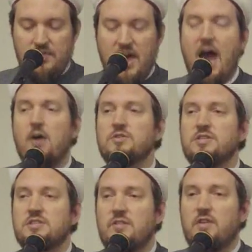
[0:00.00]
The
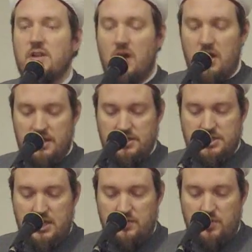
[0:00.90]
houses of Allah in
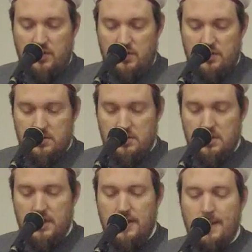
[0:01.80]
general,
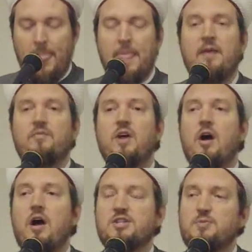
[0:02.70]
there
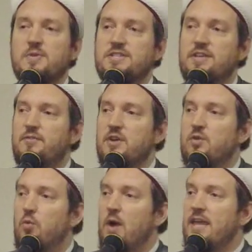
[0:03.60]
are
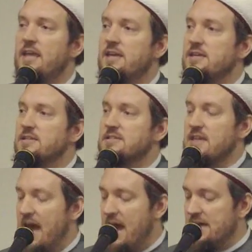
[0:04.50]
specific
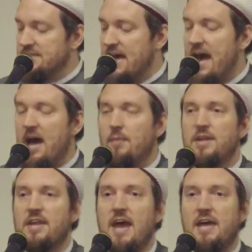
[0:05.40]
ways, adab
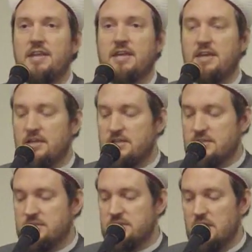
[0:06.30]
and
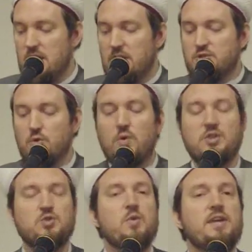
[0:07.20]
etiquettes, to
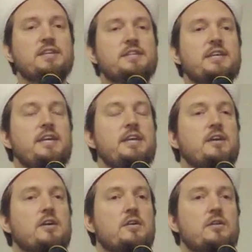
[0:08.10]
which we
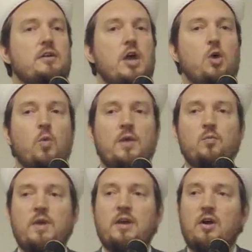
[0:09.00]
adhere
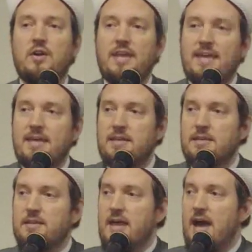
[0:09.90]
when we are
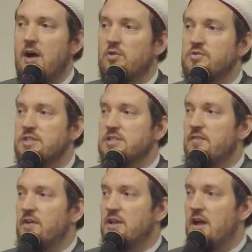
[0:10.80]
in the houses
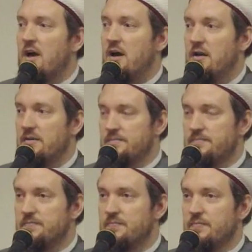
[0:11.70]
of Allah.